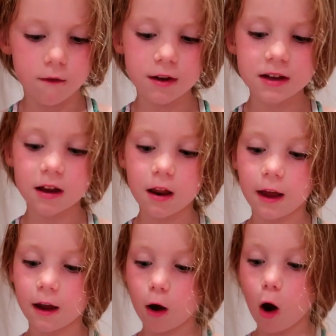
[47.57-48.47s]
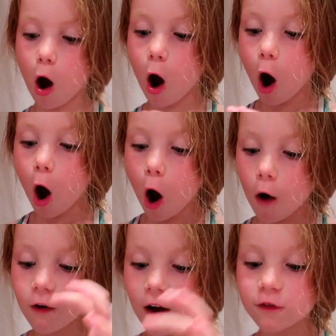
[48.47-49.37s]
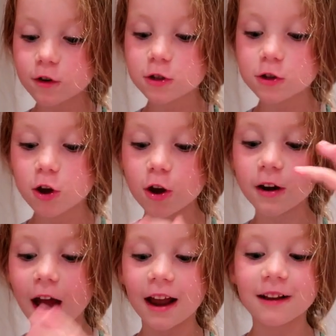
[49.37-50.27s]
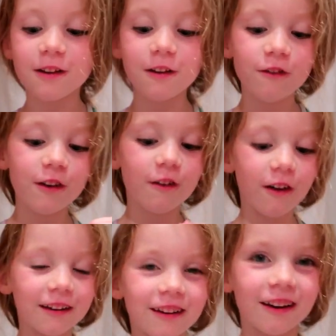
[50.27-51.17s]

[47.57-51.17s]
These are like, oh, that feels so nice. You feel that,